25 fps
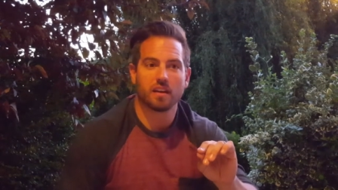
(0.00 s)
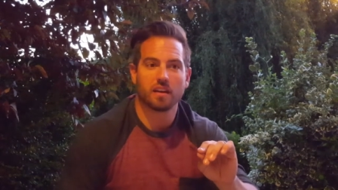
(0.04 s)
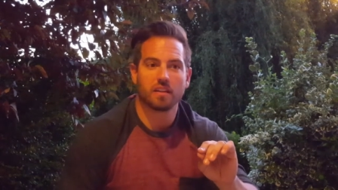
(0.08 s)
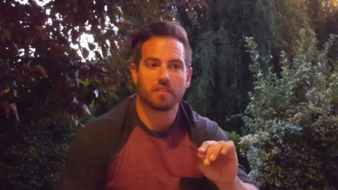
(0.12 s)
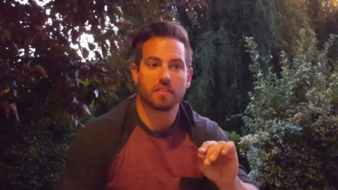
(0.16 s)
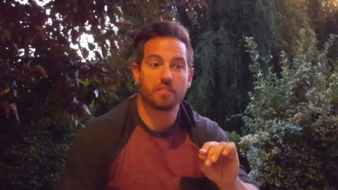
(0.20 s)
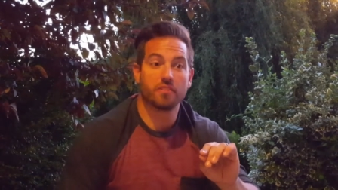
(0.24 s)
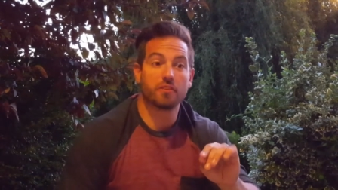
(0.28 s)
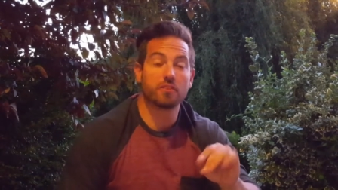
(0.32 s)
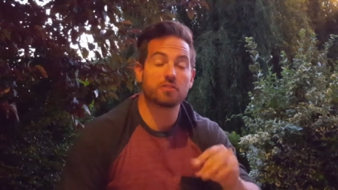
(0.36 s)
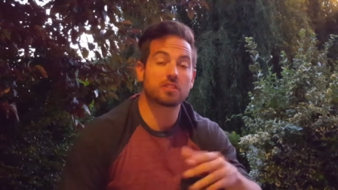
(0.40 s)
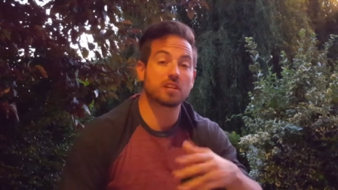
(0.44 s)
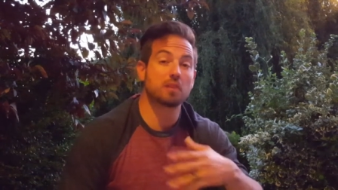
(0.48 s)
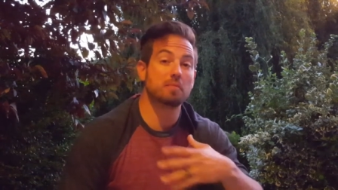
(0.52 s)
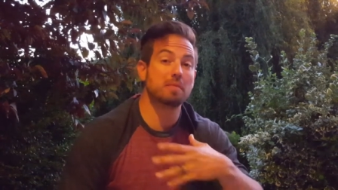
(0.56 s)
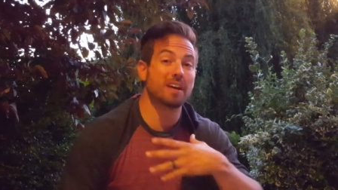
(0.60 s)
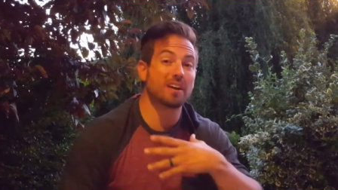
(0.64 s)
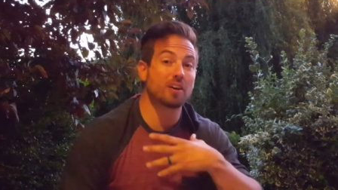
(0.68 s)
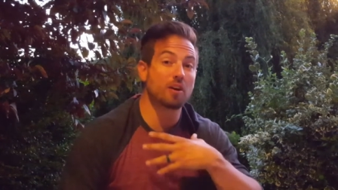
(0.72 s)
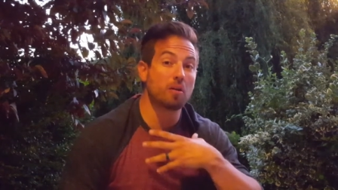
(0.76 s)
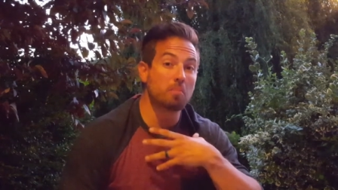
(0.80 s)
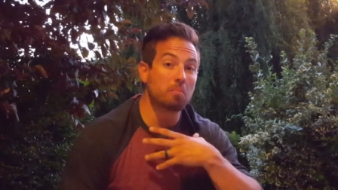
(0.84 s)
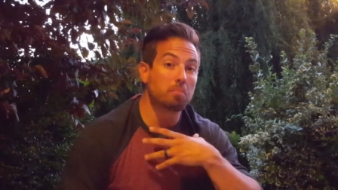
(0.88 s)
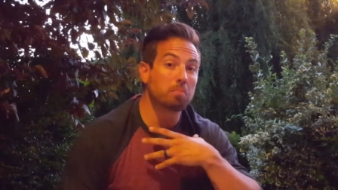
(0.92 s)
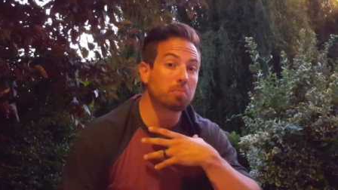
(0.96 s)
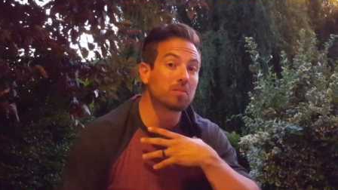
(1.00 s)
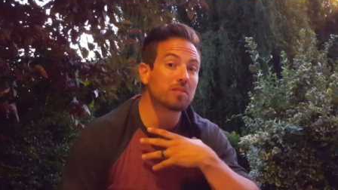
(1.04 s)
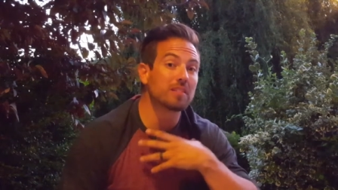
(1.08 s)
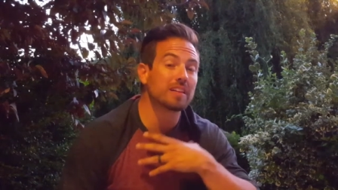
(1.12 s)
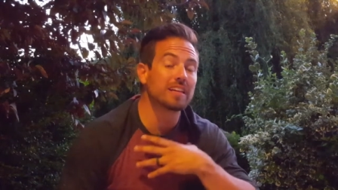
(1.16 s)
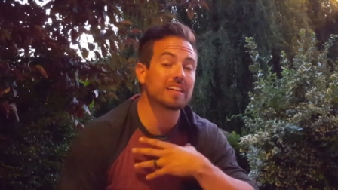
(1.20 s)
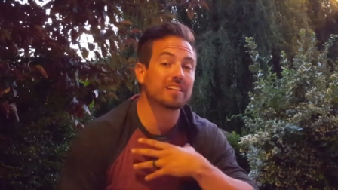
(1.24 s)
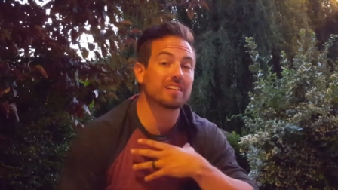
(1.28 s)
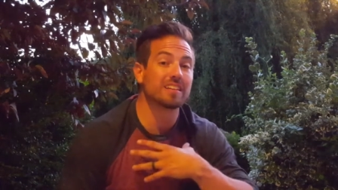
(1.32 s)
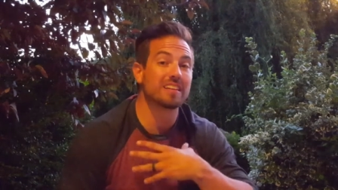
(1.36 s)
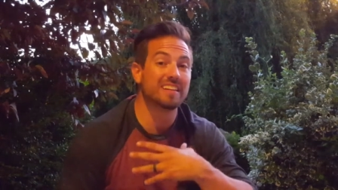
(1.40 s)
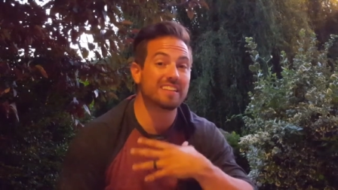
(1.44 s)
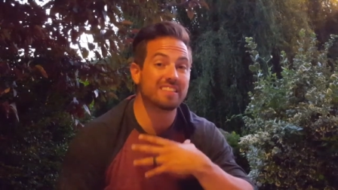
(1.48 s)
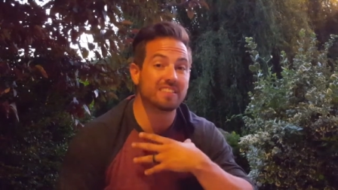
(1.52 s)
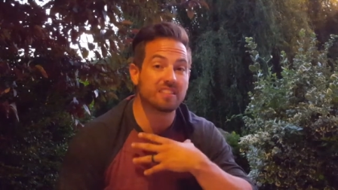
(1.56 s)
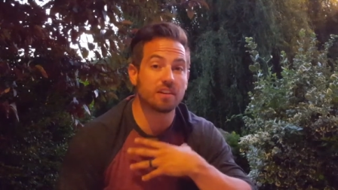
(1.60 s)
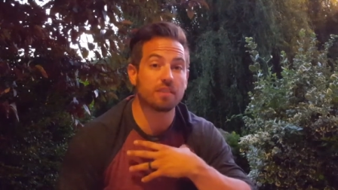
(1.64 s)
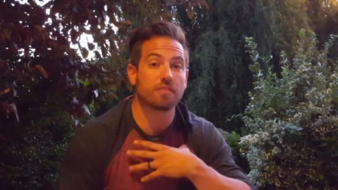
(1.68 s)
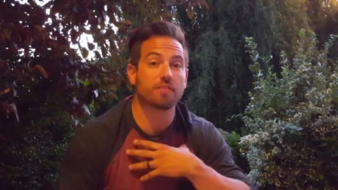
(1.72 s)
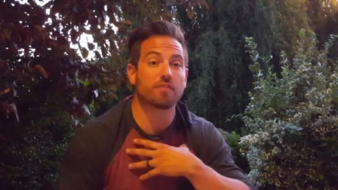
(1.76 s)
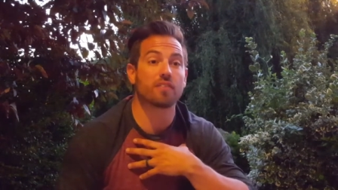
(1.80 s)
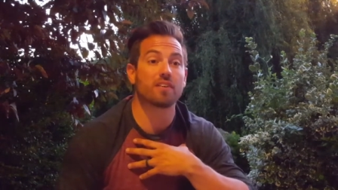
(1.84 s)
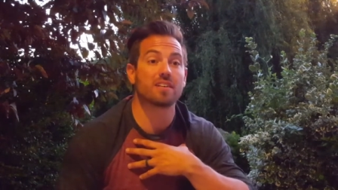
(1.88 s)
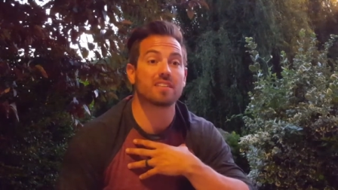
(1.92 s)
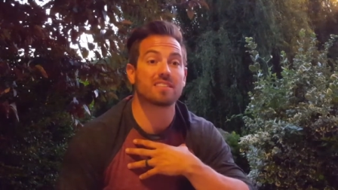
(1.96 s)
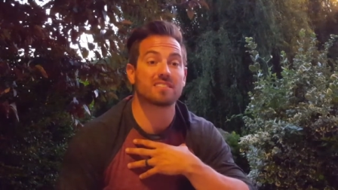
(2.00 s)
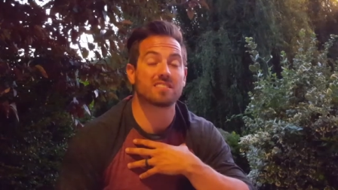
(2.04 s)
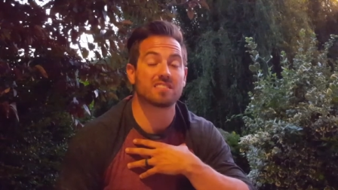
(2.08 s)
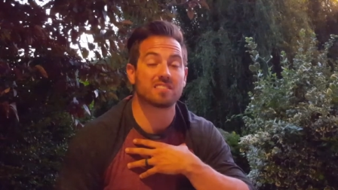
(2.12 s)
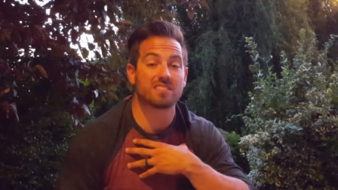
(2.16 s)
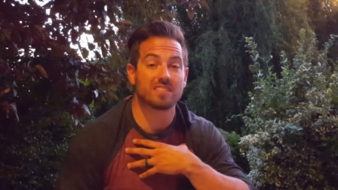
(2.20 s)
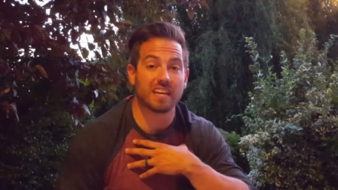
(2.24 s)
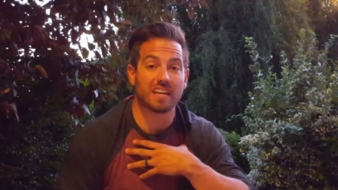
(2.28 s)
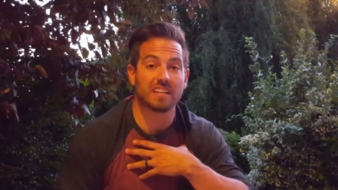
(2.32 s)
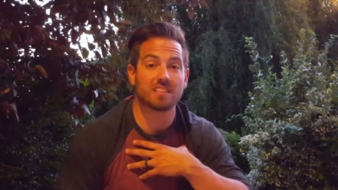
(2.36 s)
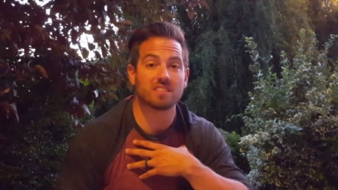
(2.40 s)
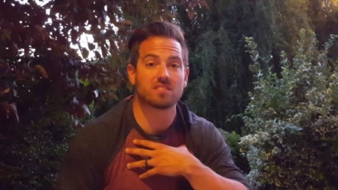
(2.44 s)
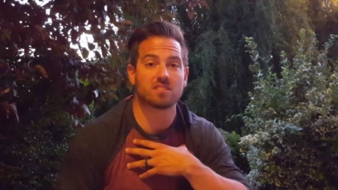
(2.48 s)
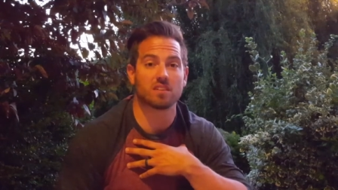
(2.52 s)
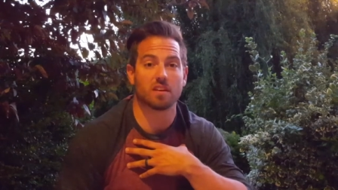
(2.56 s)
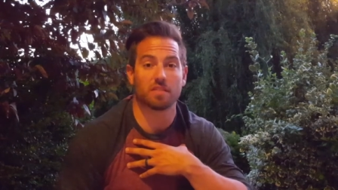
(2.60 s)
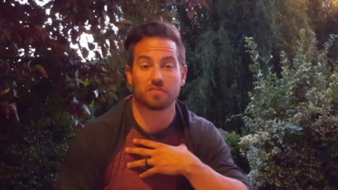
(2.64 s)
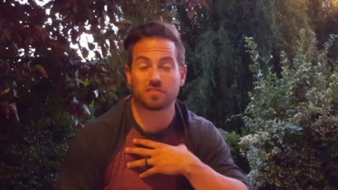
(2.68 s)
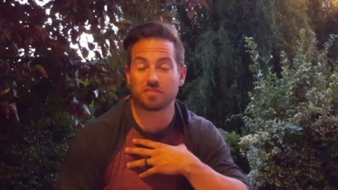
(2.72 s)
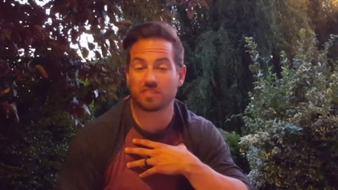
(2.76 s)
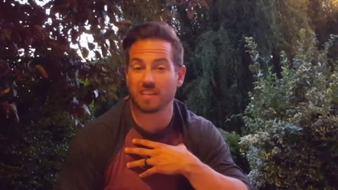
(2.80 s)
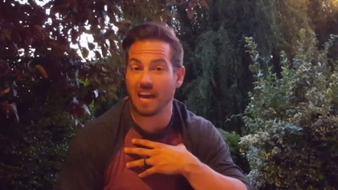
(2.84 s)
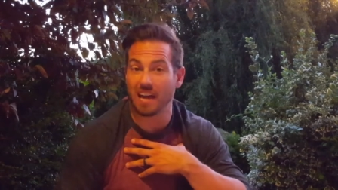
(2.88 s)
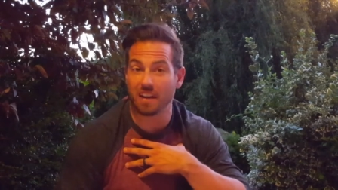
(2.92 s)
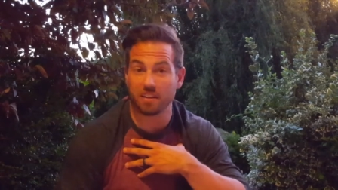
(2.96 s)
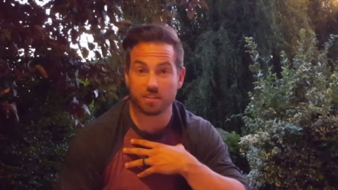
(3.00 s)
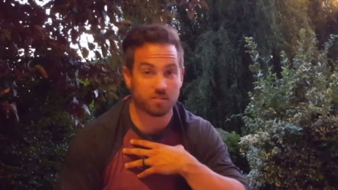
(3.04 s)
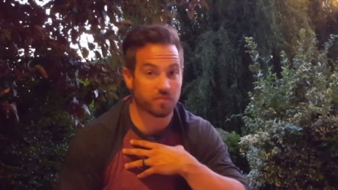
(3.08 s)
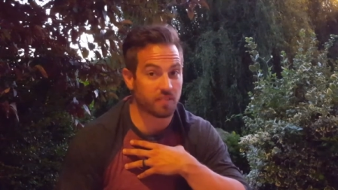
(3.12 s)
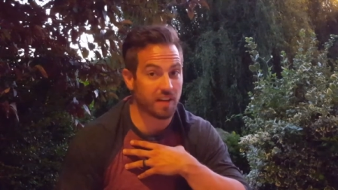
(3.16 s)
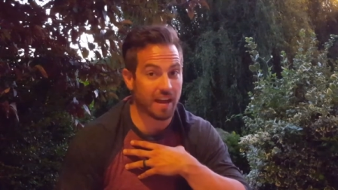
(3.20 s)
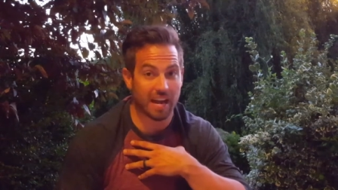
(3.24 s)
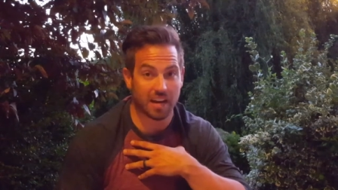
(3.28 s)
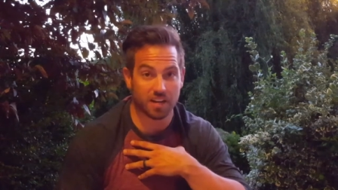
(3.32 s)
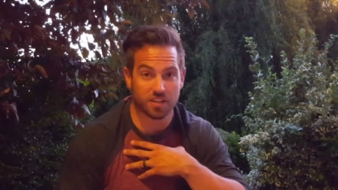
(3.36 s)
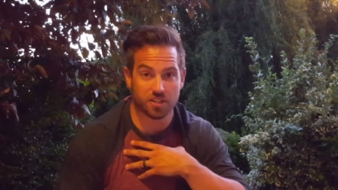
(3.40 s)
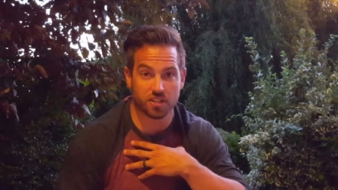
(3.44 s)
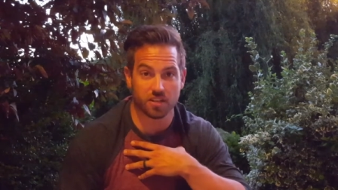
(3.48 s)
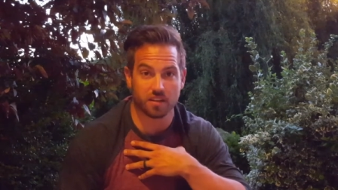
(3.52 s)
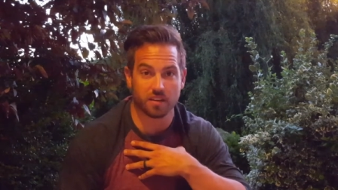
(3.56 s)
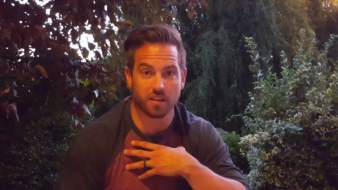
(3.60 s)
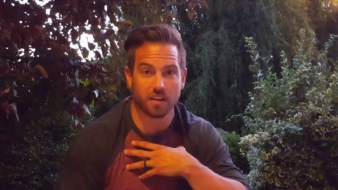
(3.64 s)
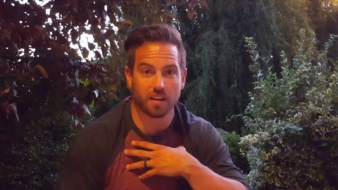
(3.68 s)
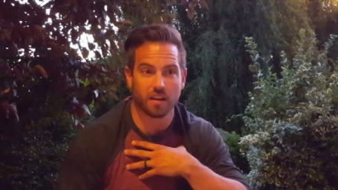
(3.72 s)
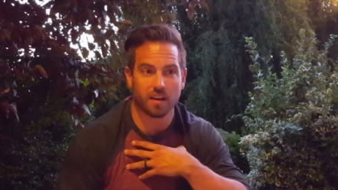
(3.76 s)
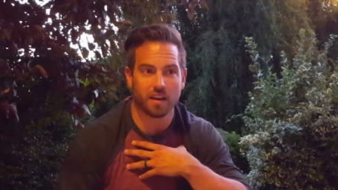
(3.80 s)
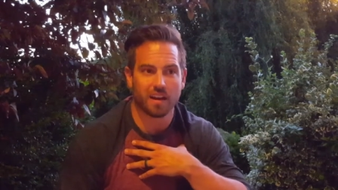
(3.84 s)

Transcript: then there's going to be a completely different sense of satisfaction.